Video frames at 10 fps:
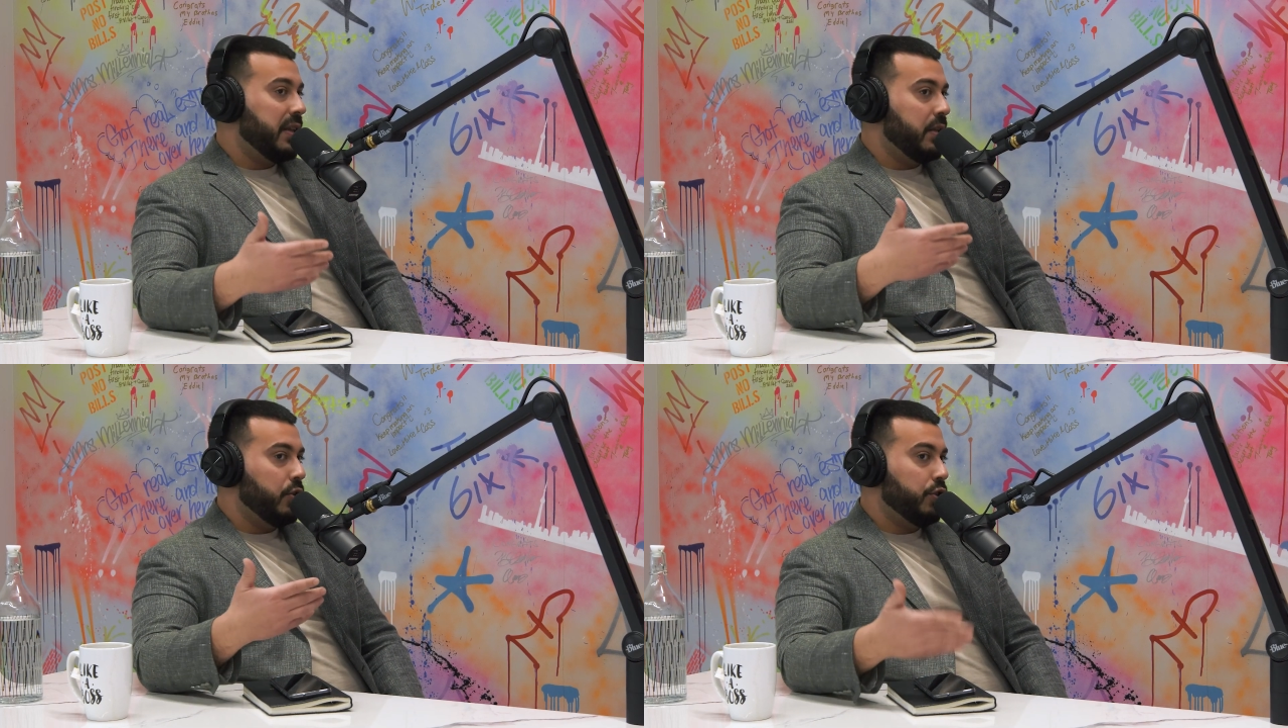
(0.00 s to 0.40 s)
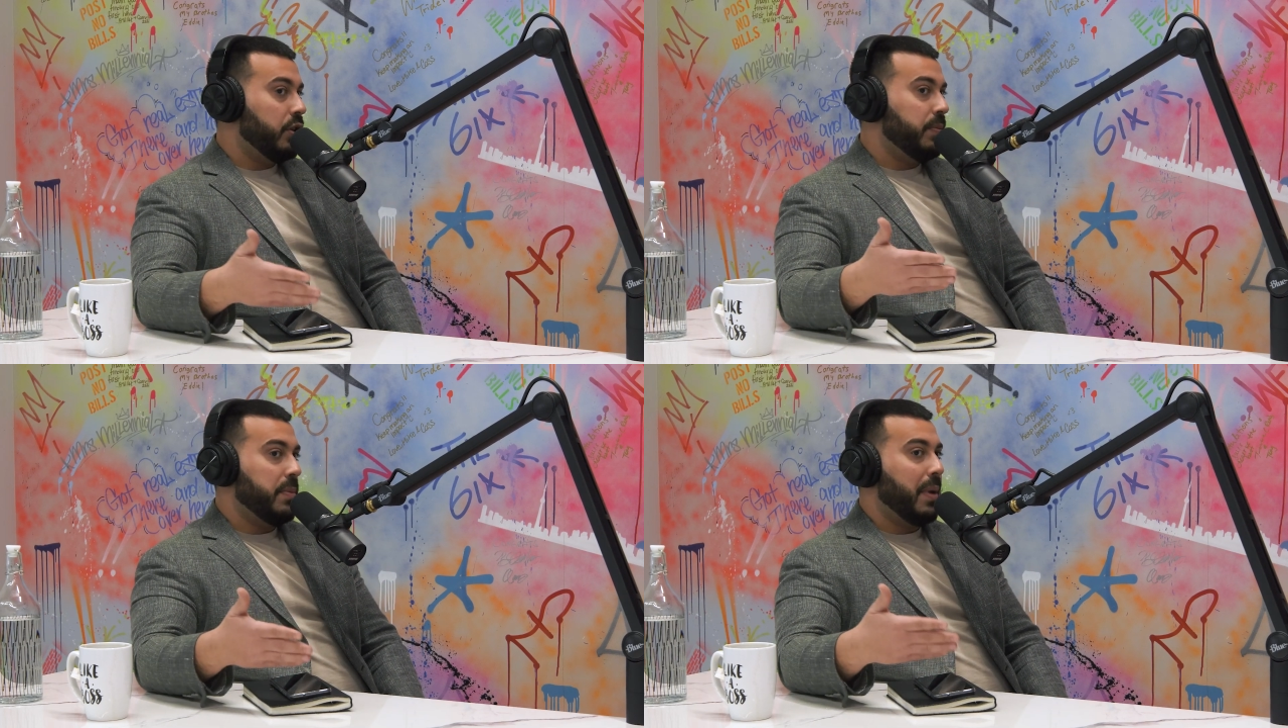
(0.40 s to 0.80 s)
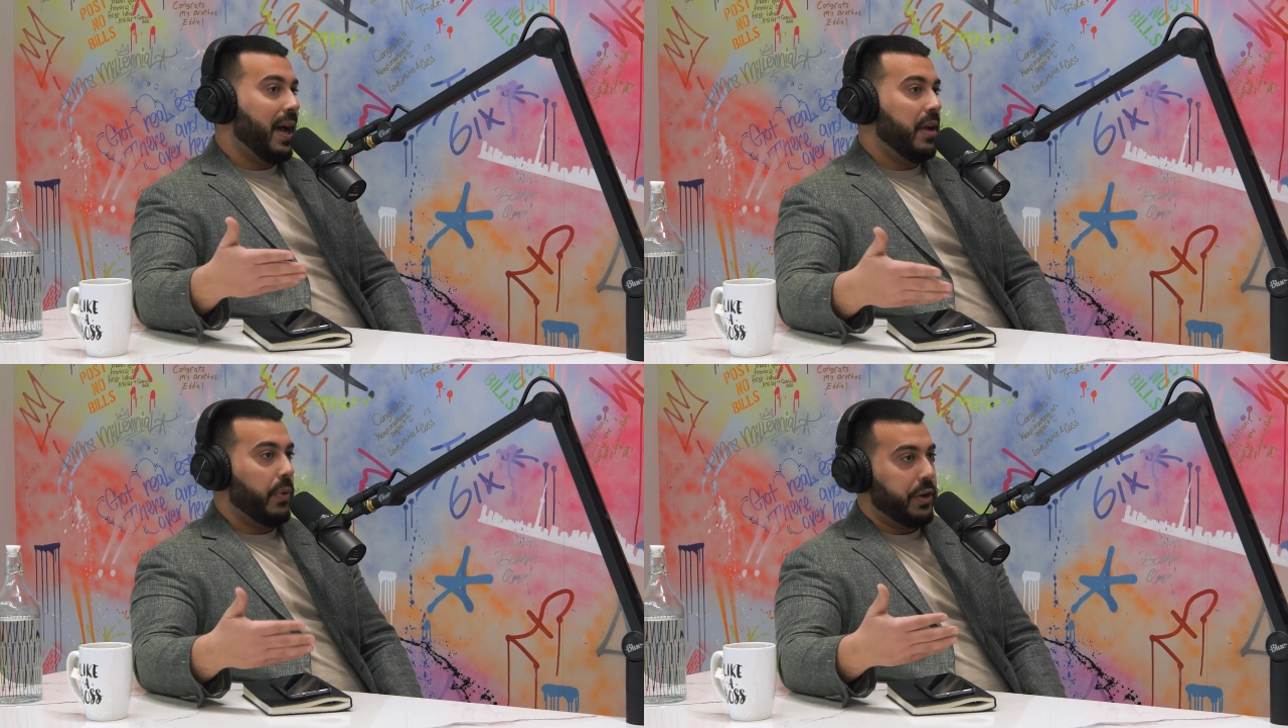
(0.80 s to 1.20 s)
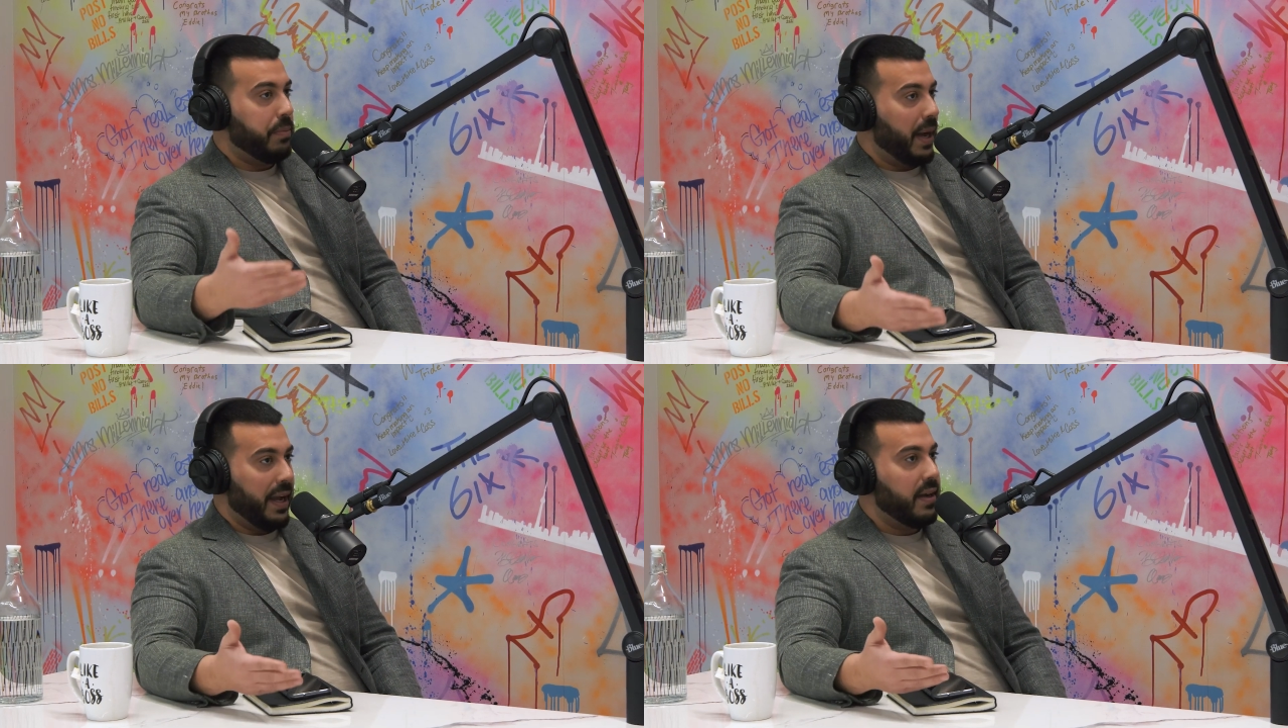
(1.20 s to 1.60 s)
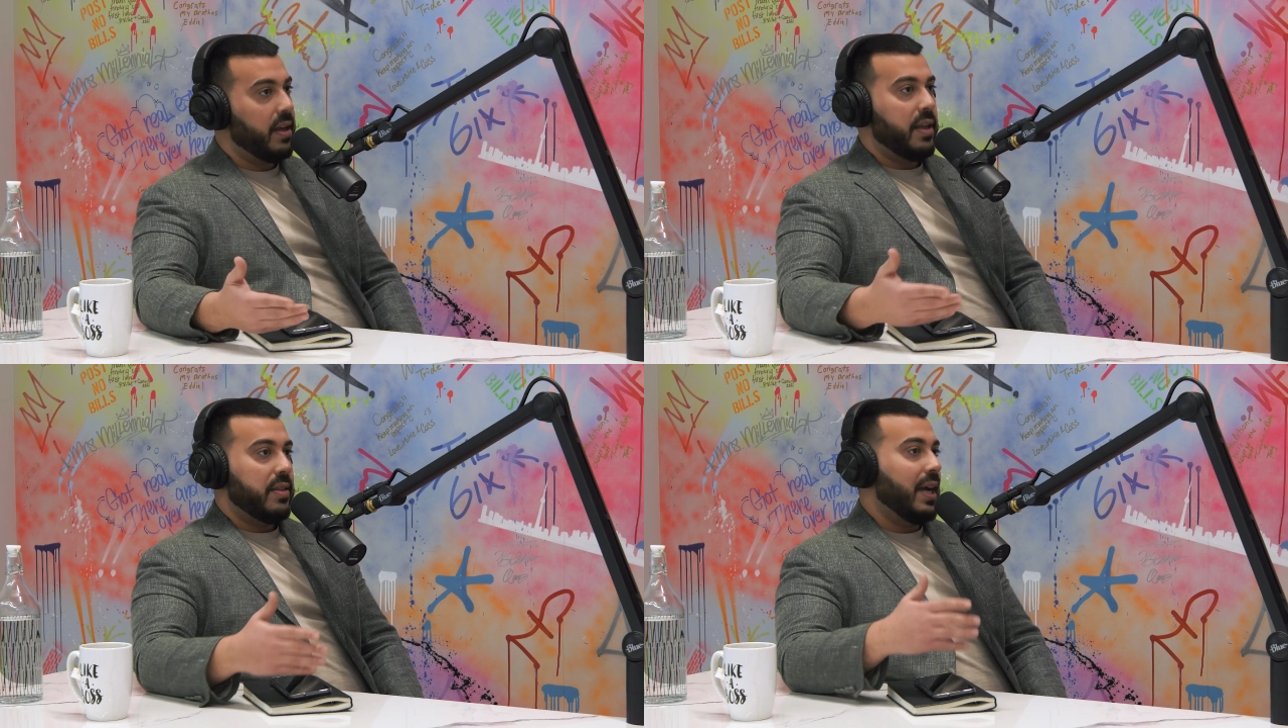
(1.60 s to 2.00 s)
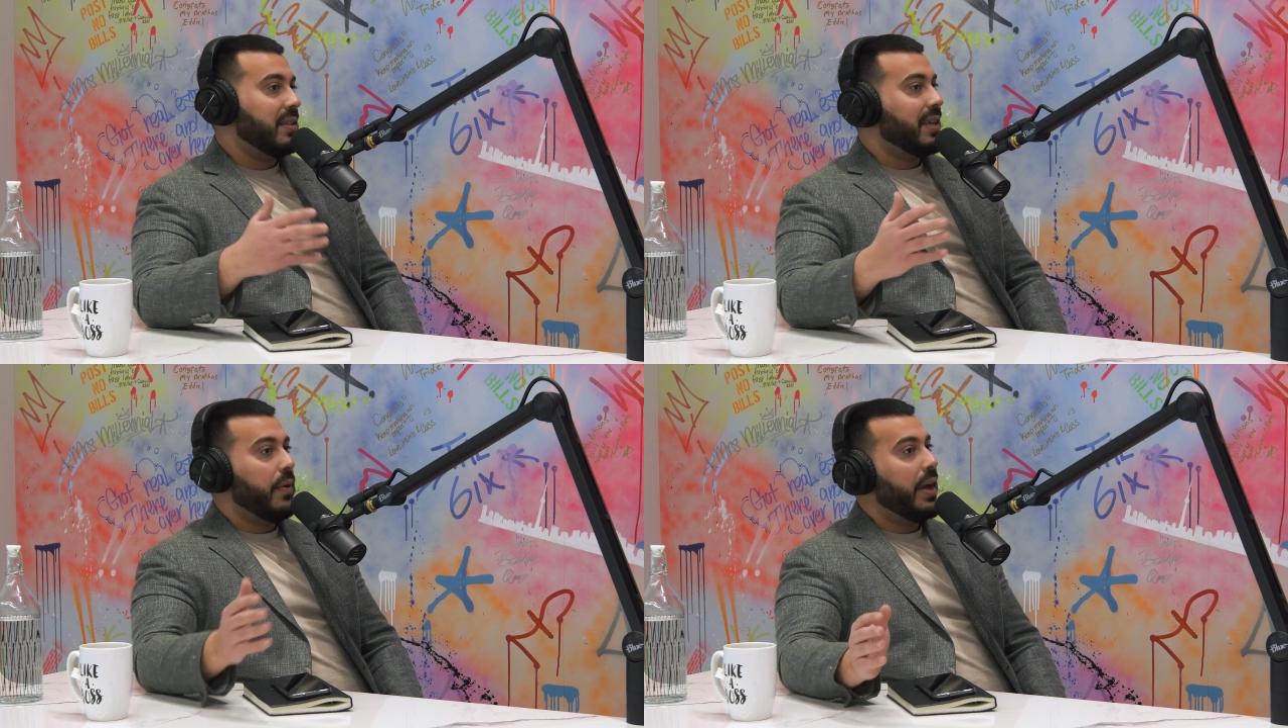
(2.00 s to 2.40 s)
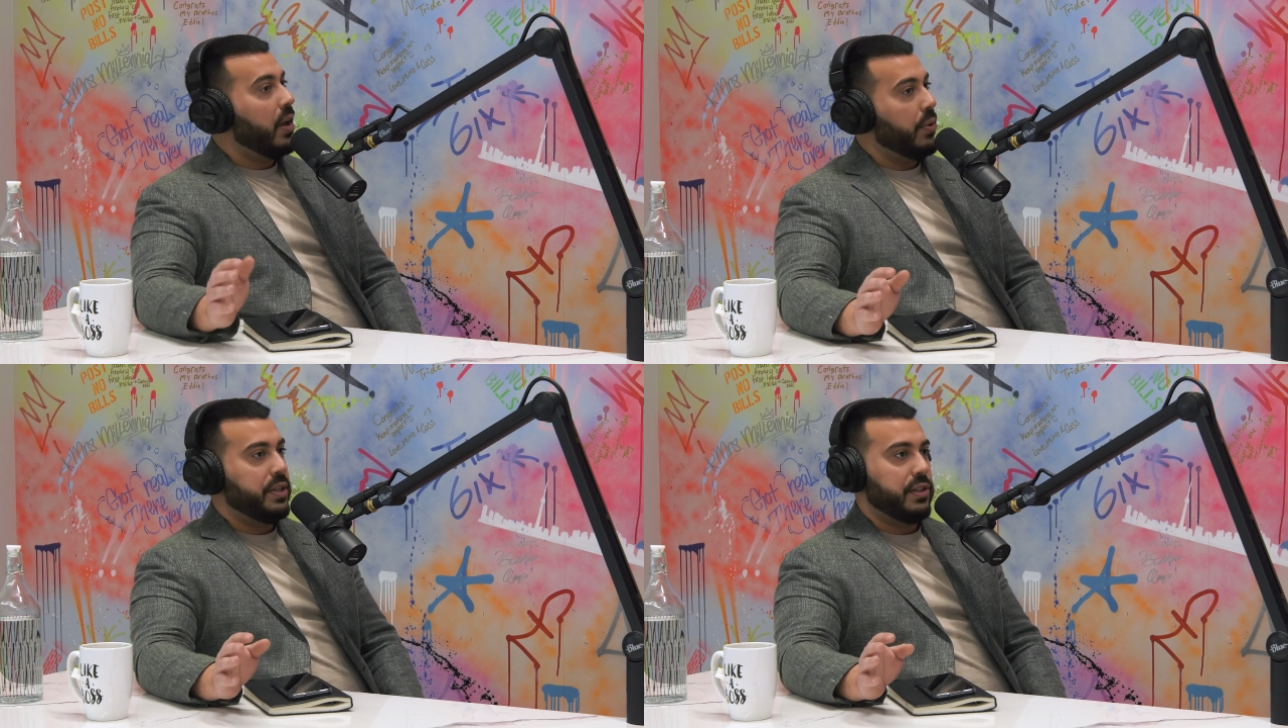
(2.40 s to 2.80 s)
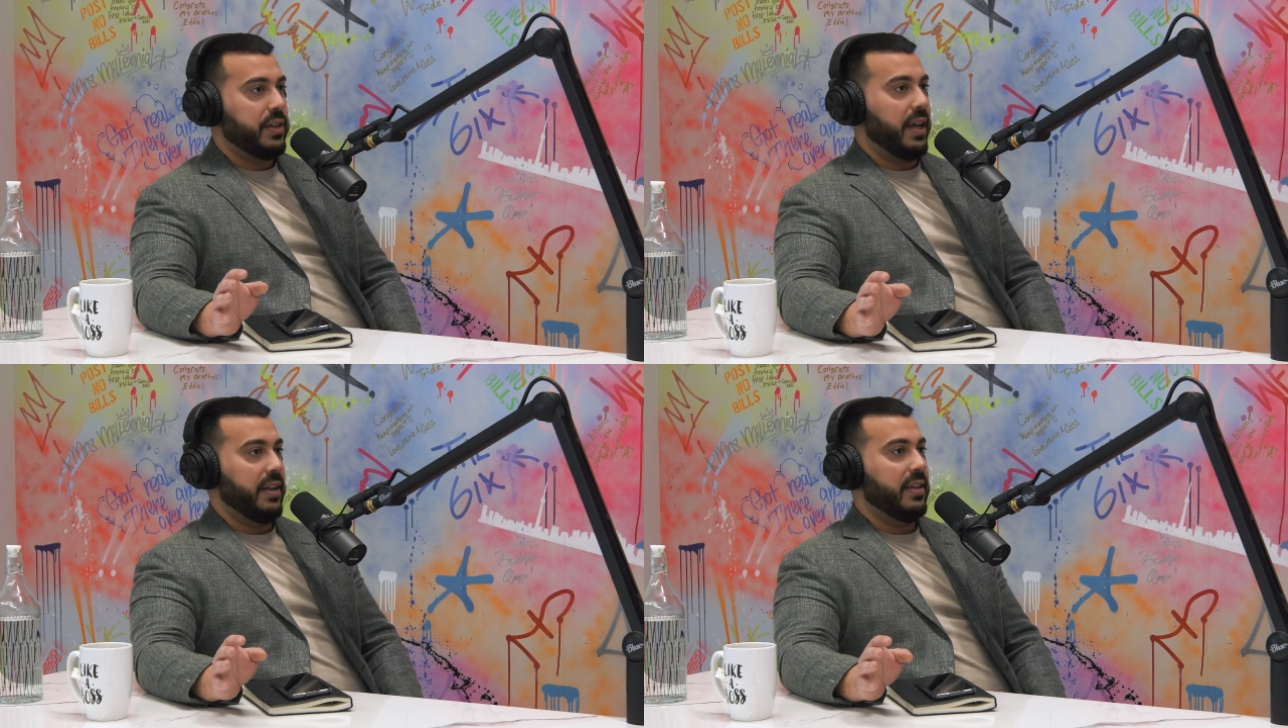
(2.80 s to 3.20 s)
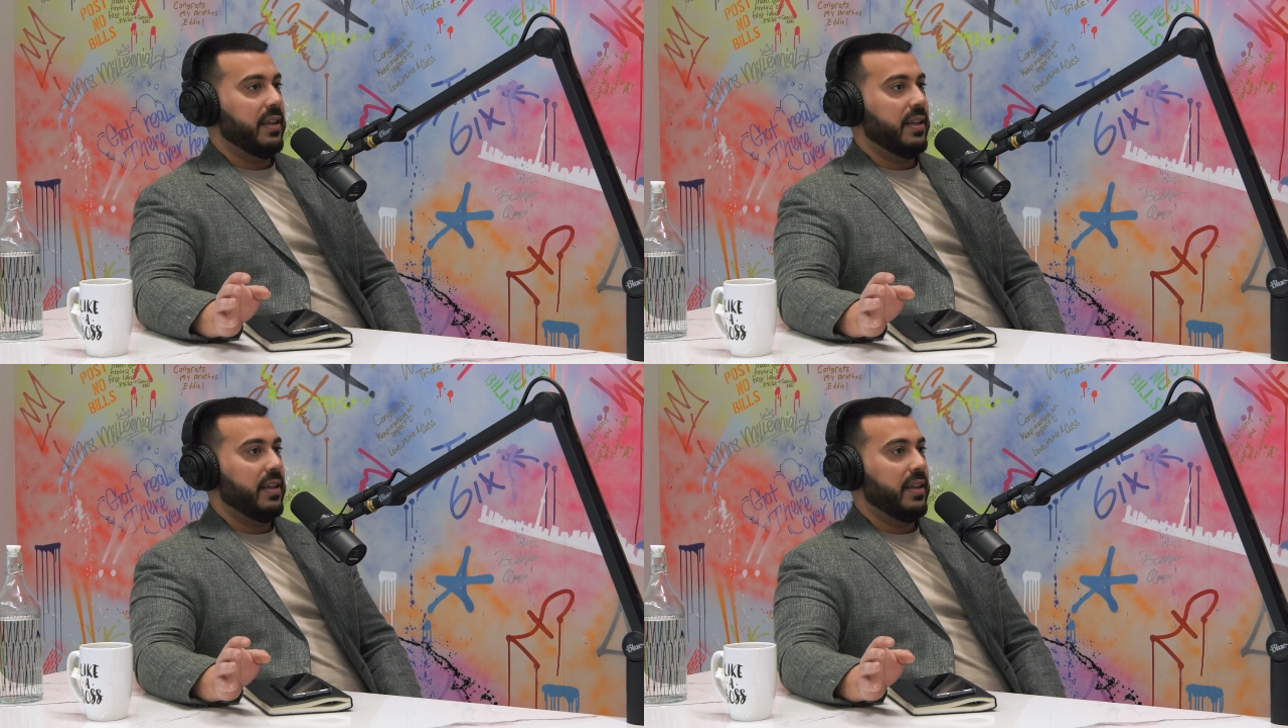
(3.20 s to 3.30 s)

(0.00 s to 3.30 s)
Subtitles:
then you shouldn't be buying what you're buying. That's how I always look at it.